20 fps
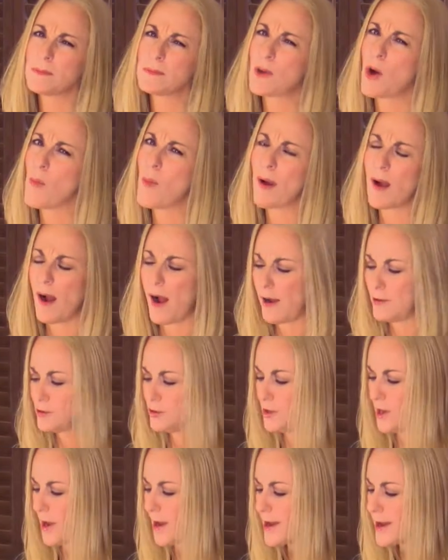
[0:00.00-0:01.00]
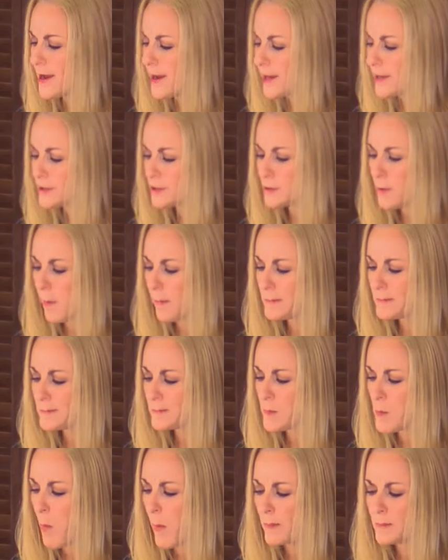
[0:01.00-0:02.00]
Oh my gosh, yes.
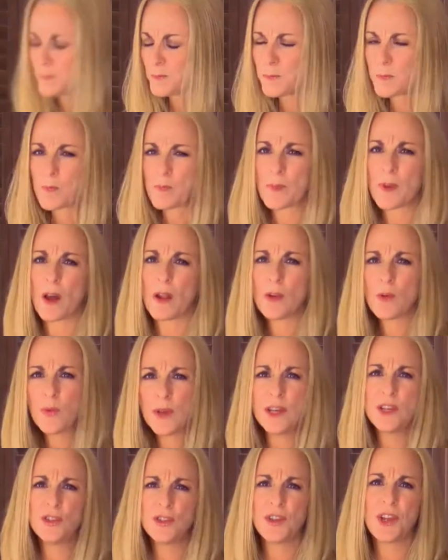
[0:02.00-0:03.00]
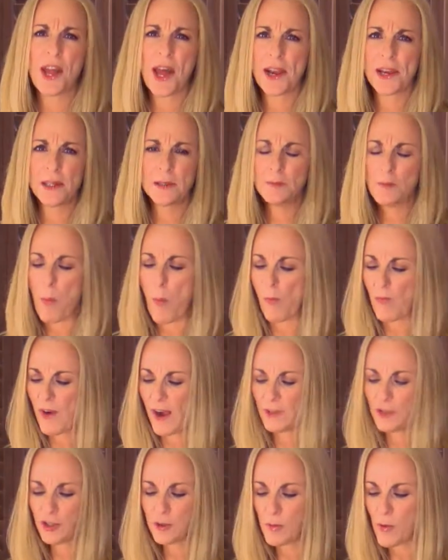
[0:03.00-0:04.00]
Louisiana
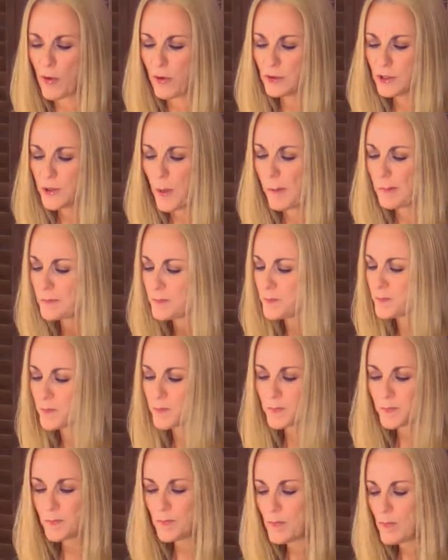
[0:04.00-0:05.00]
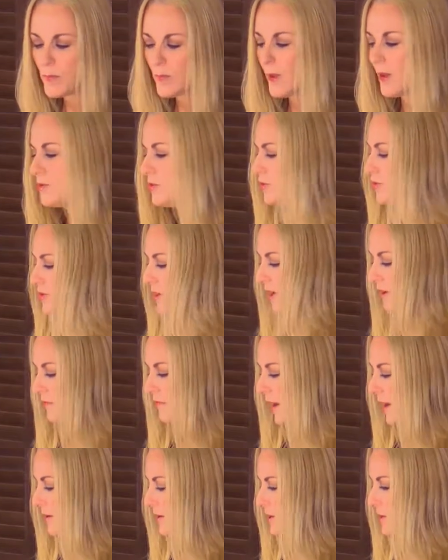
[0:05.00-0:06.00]
vegetables, you're just not
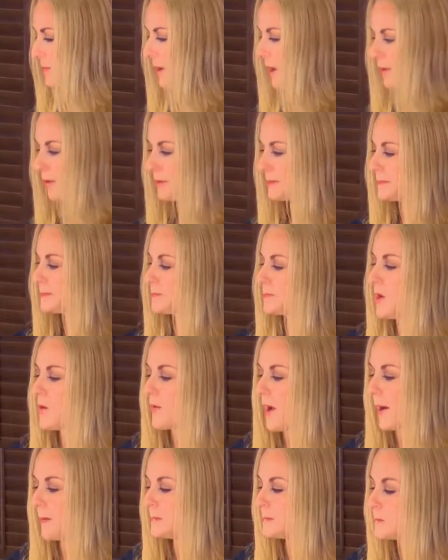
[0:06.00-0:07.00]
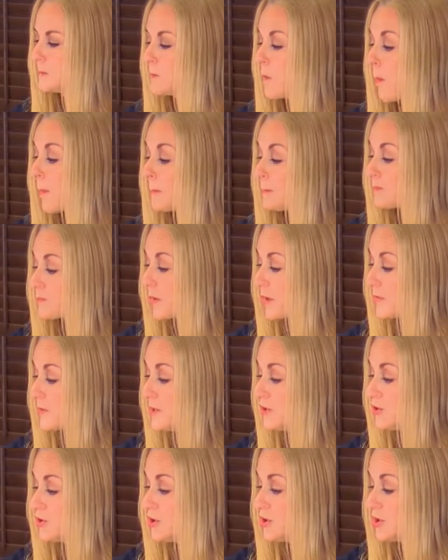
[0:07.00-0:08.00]
gonna find any better. Okay.
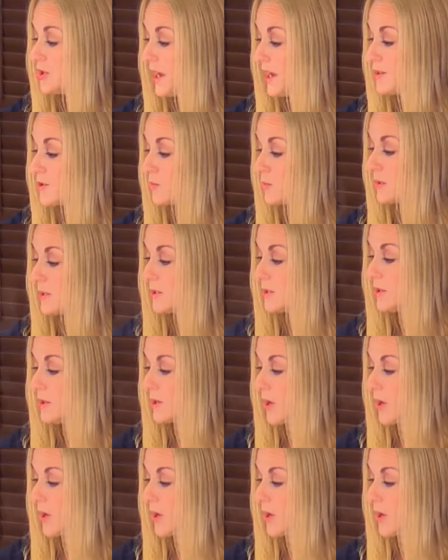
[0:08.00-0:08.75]
This should taste really good